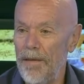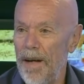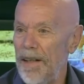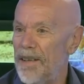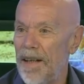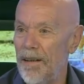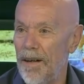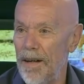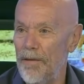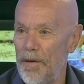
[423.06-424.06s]
anything
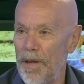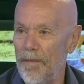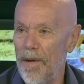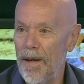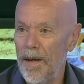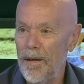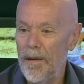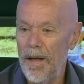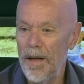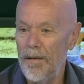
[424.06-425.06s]
and everything,
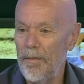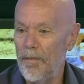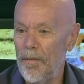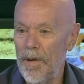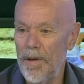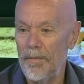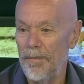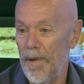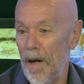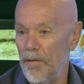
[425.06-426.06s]

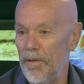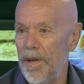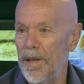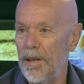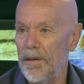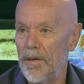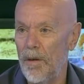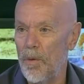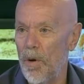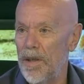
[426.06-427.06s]
with hopefully a
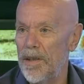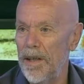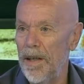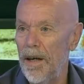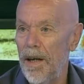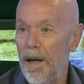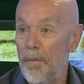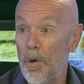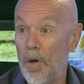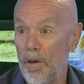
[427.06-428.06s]
top quality
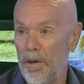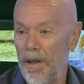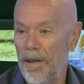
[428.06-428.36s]
product.